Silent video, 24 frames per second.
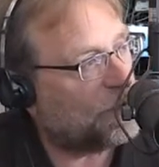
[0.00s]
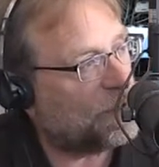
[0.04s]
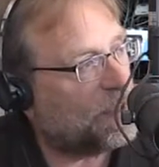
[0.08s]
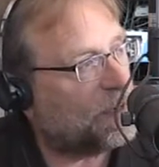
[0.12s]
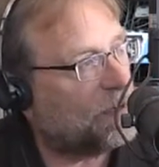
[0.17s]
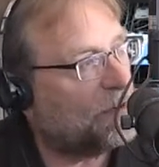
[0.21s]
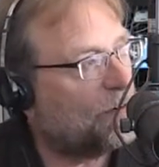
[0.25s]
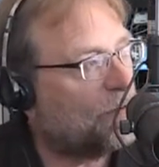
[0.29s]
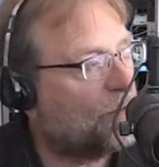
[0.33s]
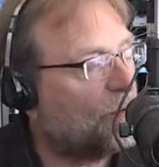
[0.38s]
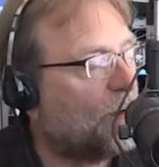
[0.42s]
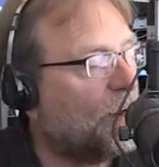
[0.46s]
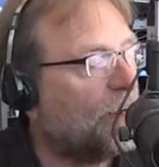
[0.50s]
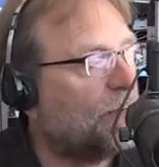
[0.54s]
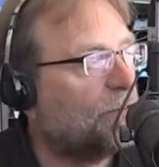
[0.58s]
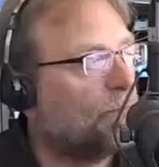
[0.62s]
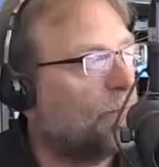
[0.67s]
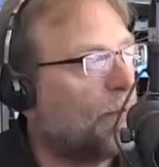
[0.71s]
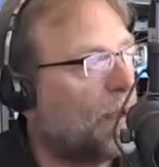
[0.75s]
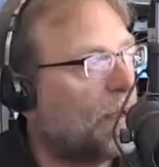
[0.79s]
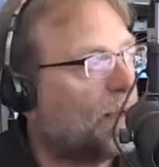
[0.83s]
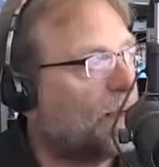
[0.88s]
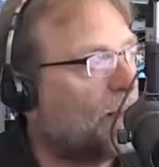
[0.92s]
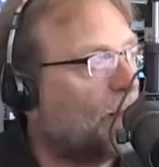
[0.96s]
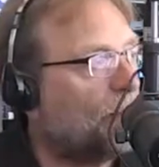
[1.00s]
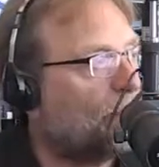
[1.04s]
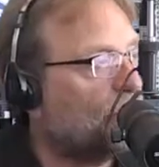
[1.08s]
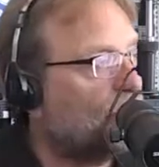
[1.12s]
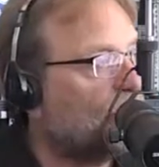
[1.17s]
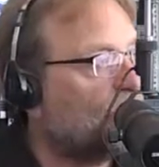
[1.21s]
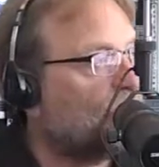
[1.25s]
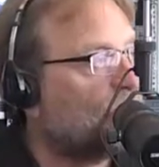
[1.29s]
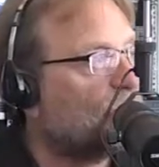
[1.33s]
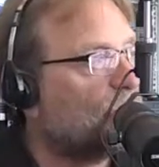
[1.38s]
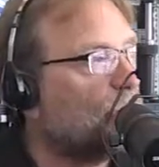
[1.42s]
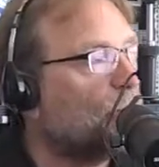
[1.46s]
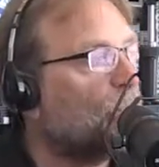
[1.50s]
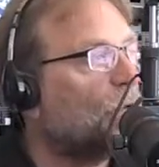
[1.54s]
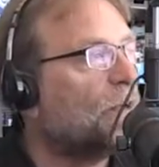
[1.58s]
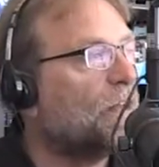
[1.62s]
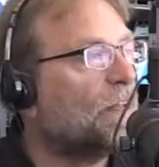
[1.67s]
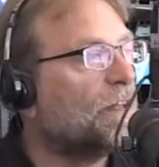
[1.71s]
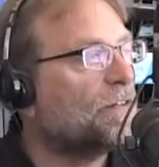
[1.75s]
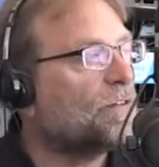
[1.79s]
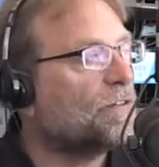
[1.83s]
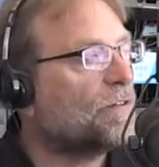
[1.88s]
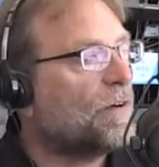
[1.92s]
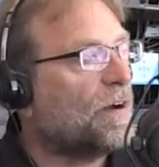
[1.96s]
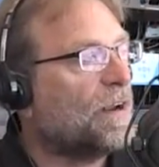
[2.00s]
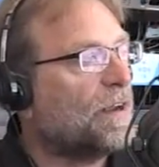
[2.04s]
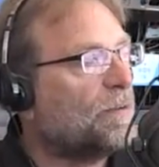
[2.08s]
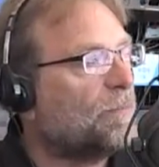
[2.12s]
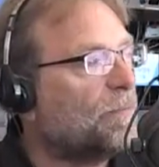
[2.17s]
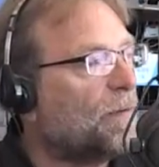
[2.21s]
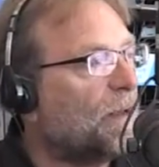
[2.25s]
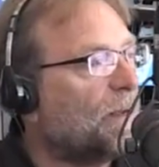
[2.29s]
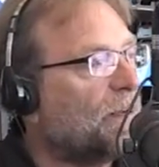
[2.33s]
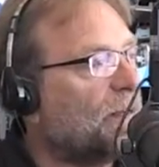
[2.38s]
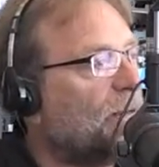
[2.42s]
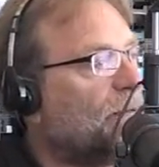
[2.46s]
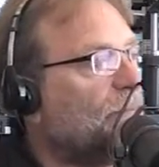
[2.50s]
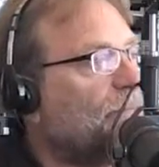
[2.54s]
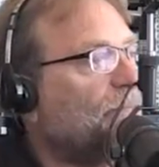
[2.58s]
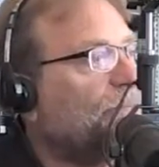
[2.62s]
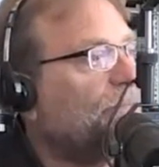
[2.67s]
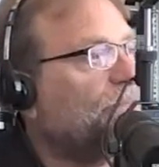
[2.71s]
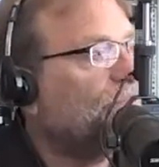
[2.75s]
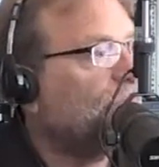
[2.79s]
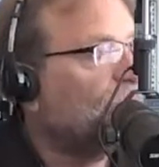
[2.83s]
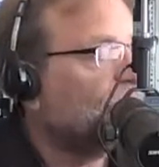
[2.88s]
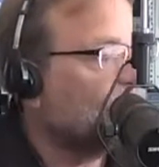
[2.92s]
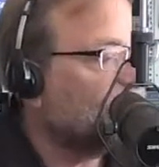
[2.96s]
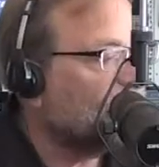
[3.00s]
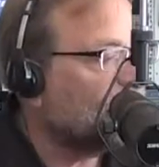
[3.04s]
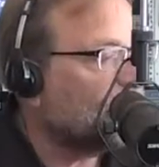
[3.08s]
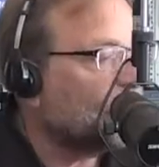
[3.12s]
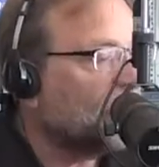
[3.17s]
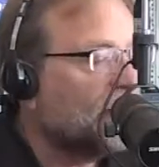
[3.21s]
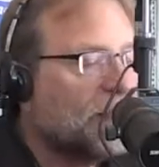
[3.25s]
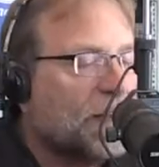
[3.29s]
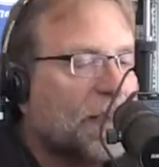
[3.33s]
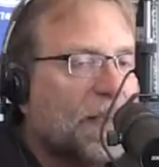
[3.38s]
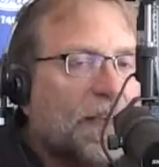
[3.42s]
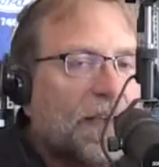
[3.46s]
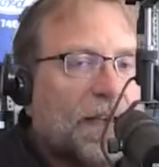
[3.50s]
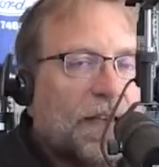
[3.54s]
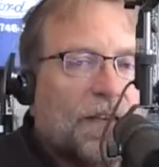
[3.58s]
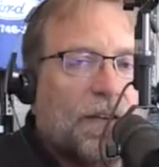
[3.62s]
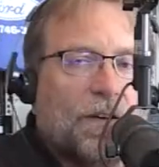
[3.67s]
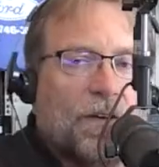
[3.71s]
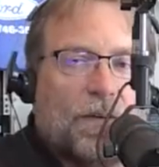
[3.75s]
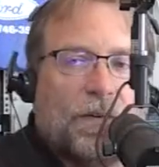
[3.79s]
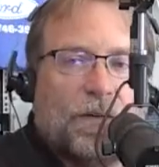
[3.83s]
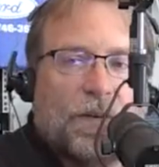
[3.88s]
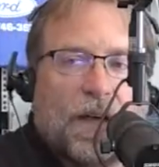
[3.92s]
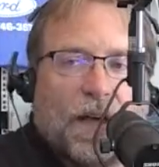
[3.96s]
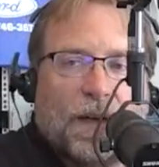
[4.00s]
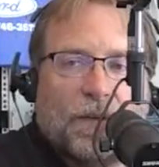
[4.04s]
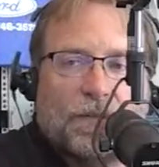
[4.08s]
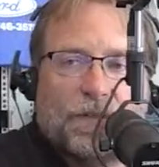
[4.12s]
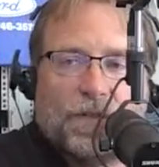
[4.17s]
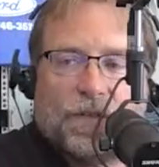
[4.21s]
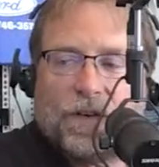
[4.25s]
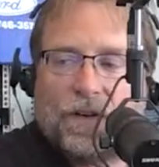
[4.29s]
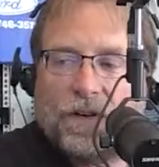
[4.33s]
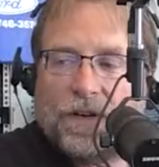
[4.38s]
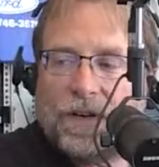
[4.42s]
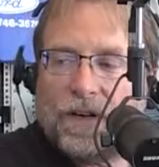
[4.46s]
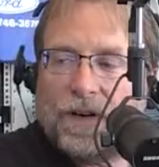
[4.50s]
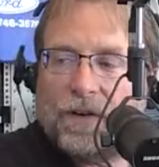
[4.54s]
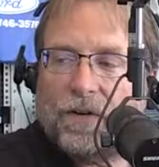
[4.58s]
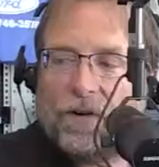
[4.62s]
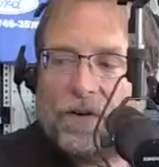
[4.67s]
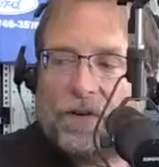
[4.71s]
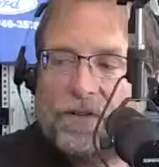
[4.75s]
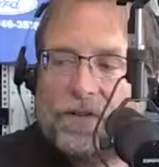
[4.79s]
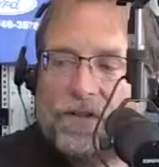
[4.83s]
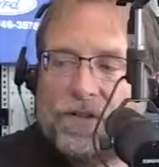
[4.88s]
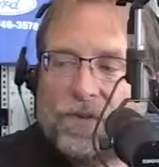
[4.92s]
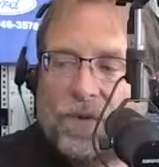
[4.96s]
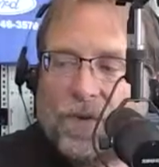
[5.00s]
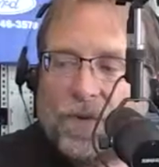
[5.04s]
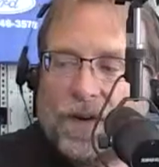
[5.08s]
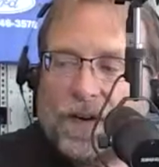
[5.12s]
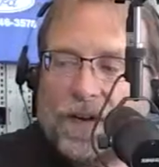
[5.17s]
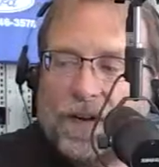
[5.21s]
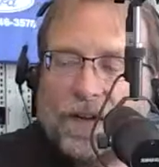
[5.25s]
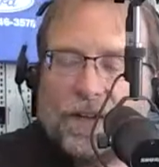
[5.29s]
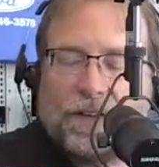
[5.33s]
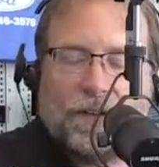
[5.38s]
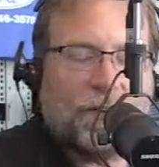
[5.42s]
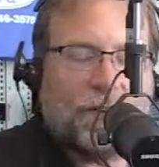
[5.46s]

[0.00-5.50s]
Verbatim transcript: get cranked back up as school gets cranked. August the eighth. You know, I was heard a story on the